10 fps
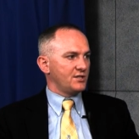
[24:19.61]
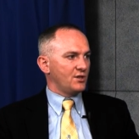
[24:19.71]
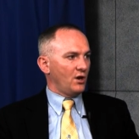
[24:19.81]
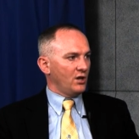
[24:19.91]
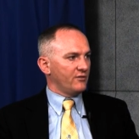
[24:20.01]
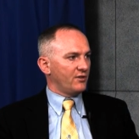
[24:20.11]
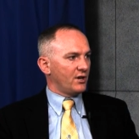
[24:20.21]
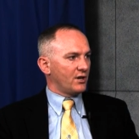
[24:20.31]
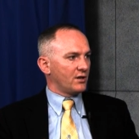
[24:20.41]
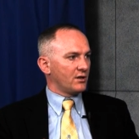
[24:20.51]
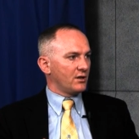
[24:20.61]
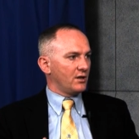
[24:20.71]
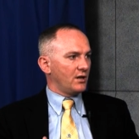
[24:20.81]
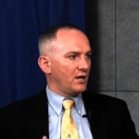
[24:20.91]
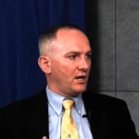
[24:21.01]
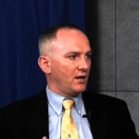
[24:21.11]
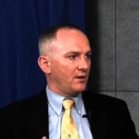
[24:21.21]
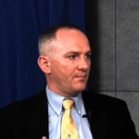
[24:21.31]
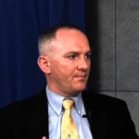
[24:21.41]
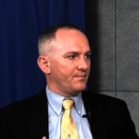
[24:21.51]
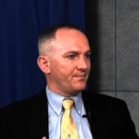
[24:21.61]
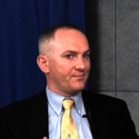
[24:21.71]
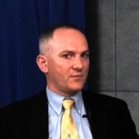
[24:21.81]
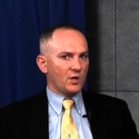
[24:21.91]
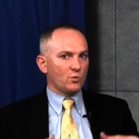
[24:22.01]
all of our